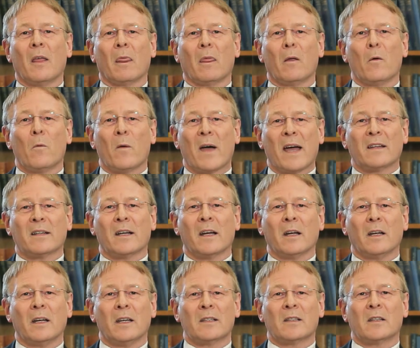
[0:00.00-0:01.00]
The
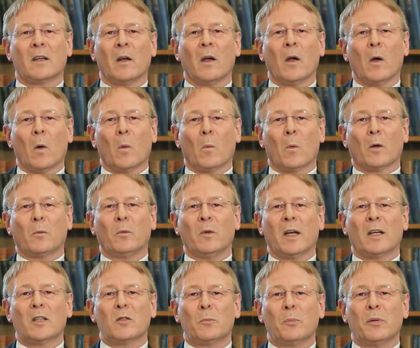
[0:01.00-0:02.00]
weather is what we
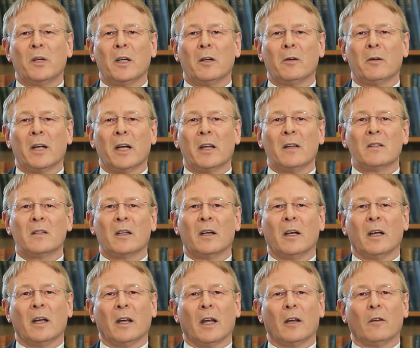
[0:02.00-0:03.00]
experience
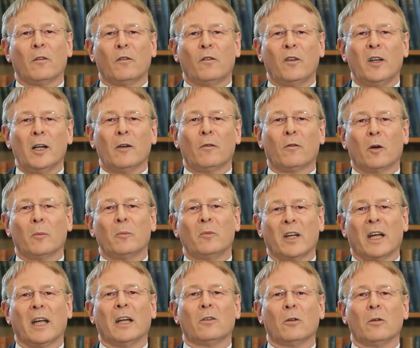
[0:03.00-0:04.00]
and feel from
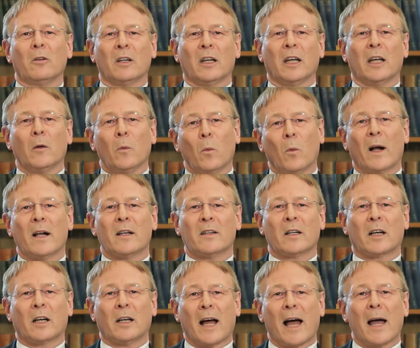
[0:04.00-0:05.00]
day to day, while
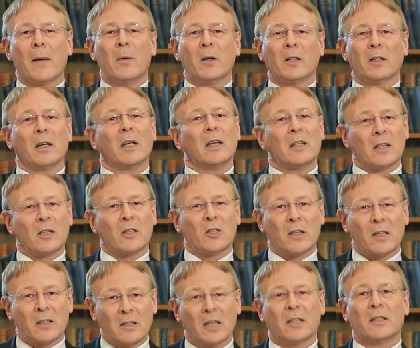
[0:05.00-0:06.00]
the climate is a
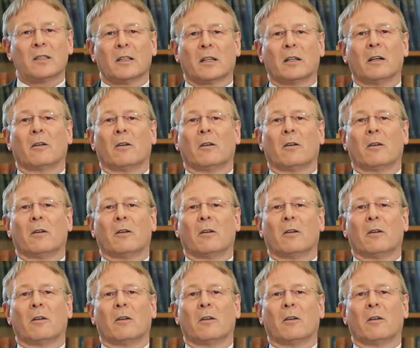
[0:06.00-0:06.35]
statistical